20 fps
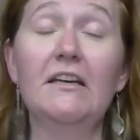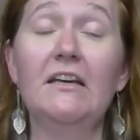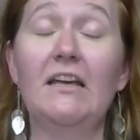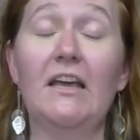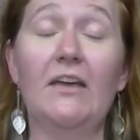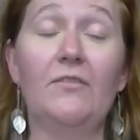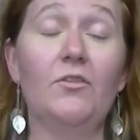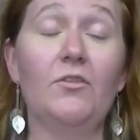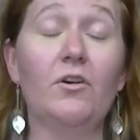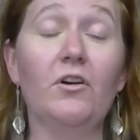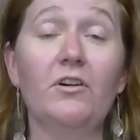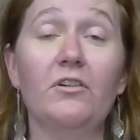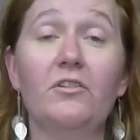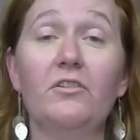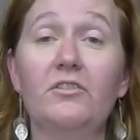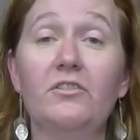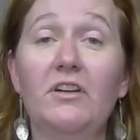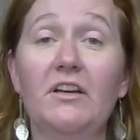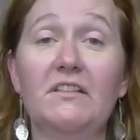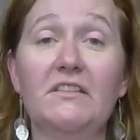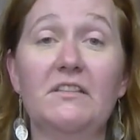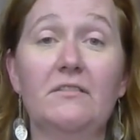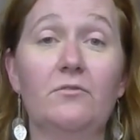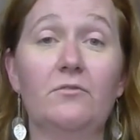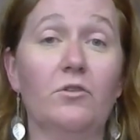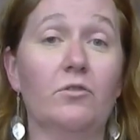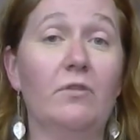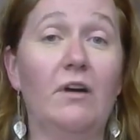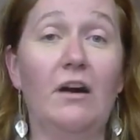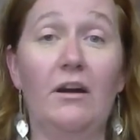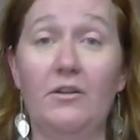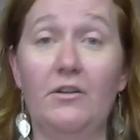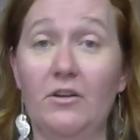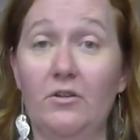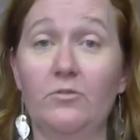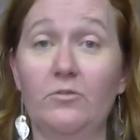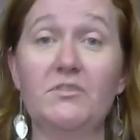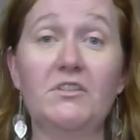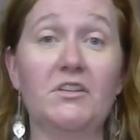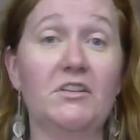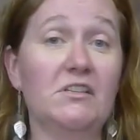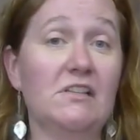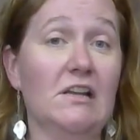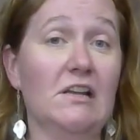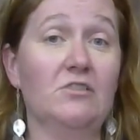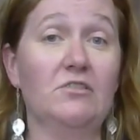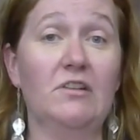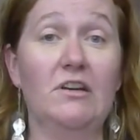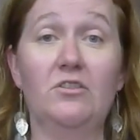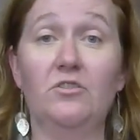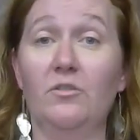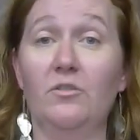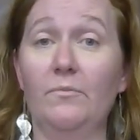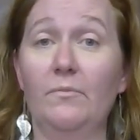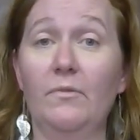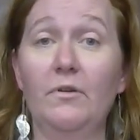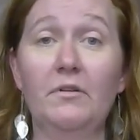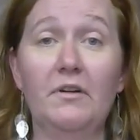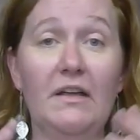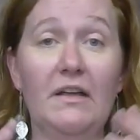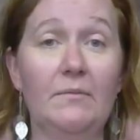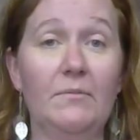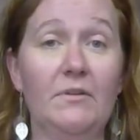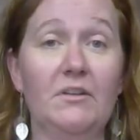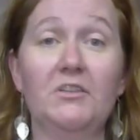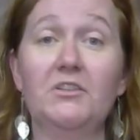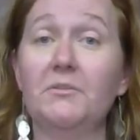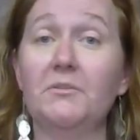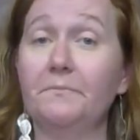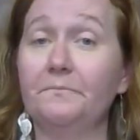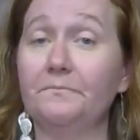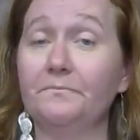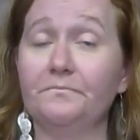If you are conducting for a choir, you can also just literally do a mirror image.